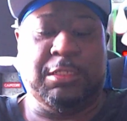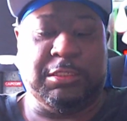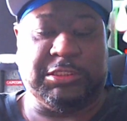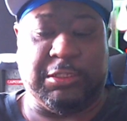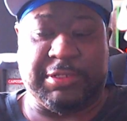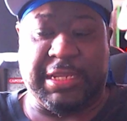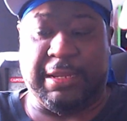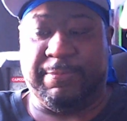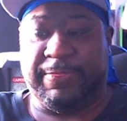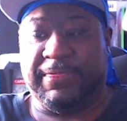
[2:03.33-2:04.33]
So yeah,
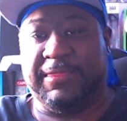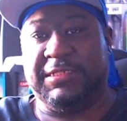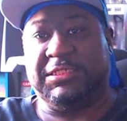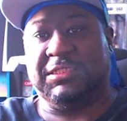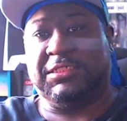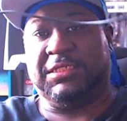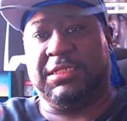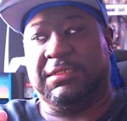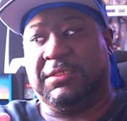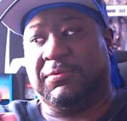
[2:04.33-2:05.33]
this is
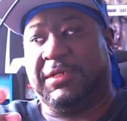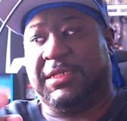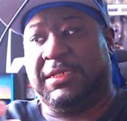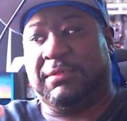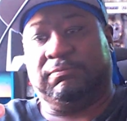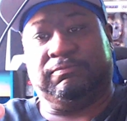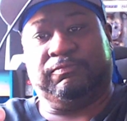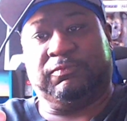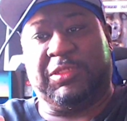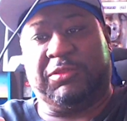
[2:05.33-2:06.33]
the
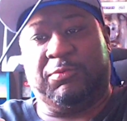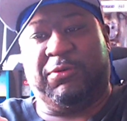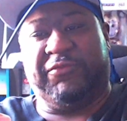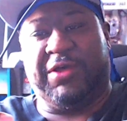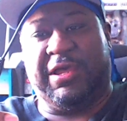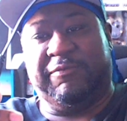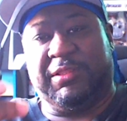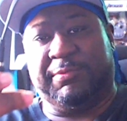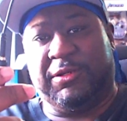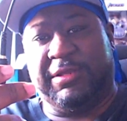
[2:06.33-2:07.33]

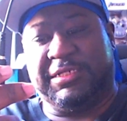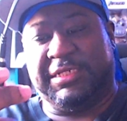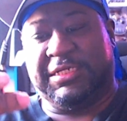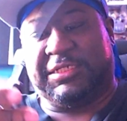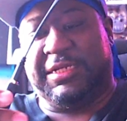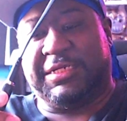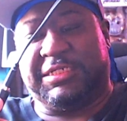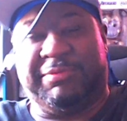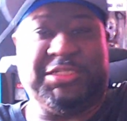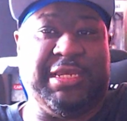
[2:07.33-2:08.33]
3.5mm headset. It's connected
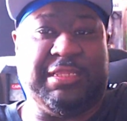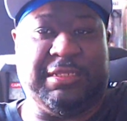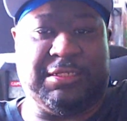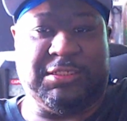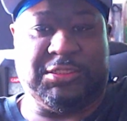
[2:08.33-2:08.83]
to my chat link because you